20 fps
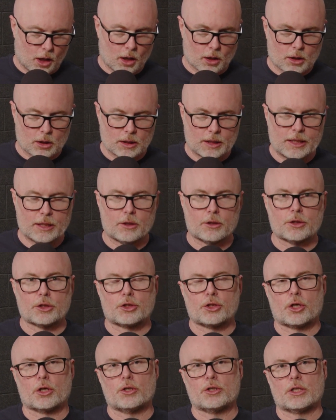cleaner
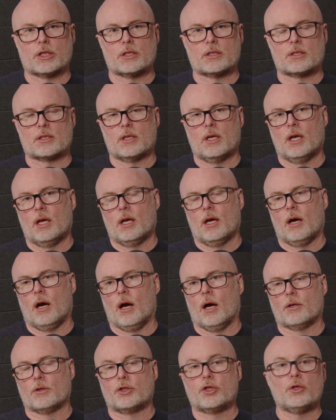detergent,
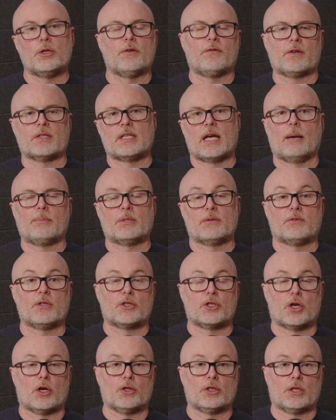two different types of
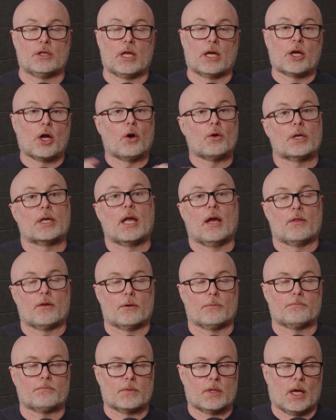detergent that go
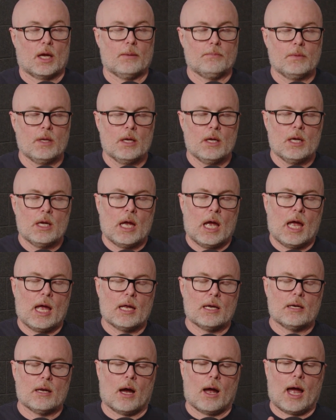together, okay?
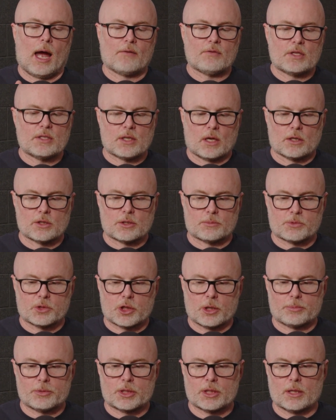And I have these on a
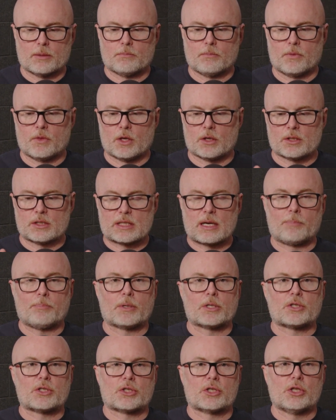subscription. They're
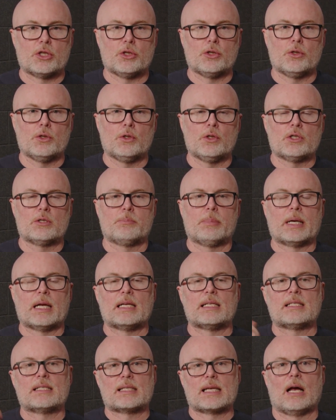separate SKUs, but I
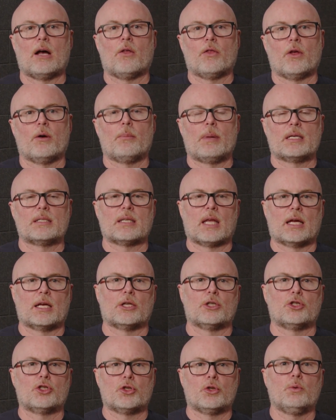sell them as like a
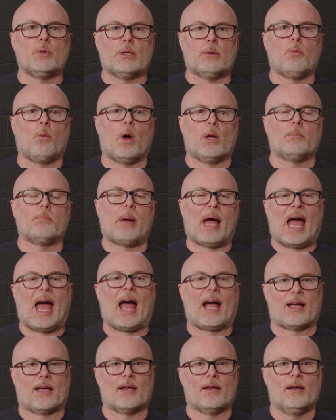2-in-1
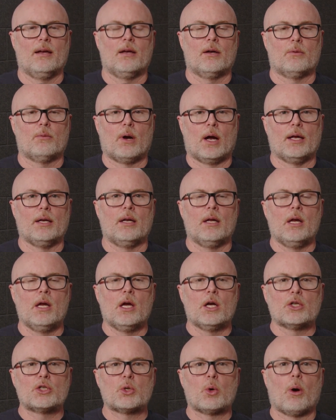pack, right?
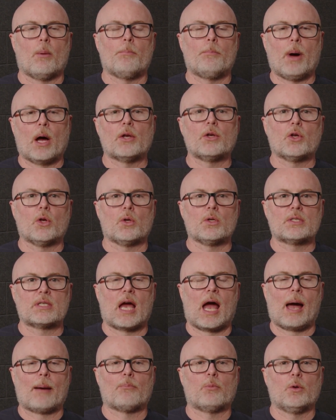So a bundles
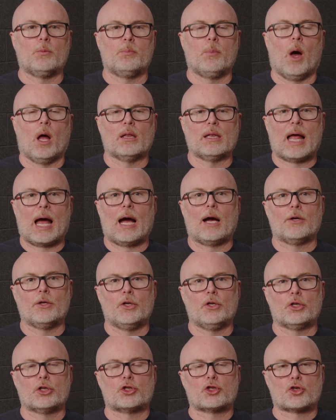app would allow
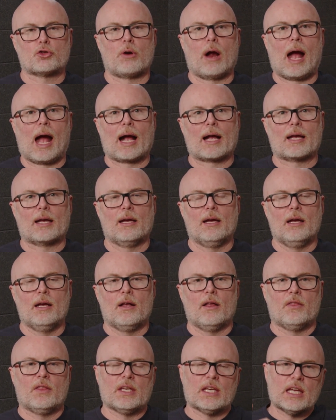you to track
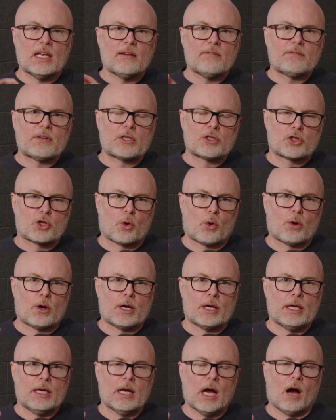the
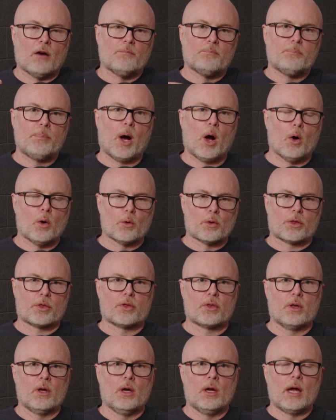inventory of both
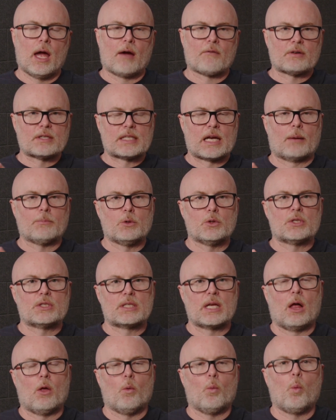every time you
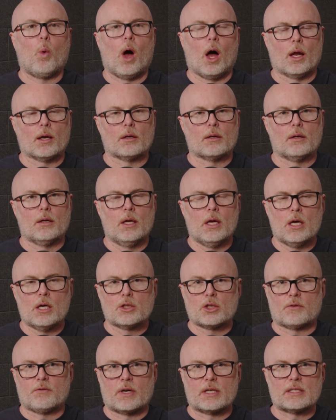sell one.
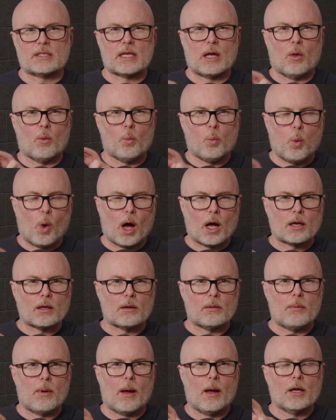So if I sell
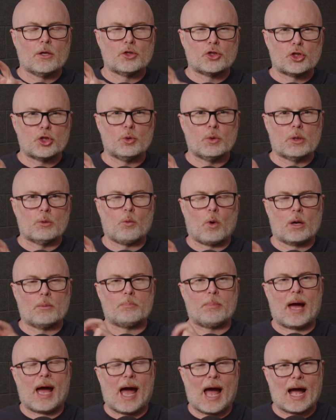one 2-in-1
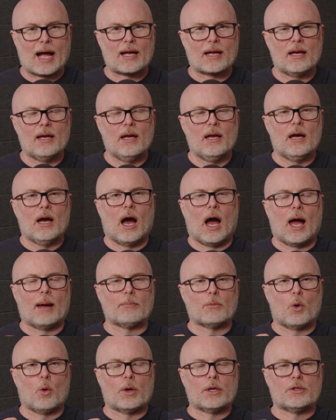pack, I'm
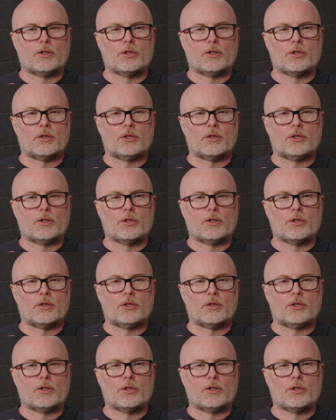going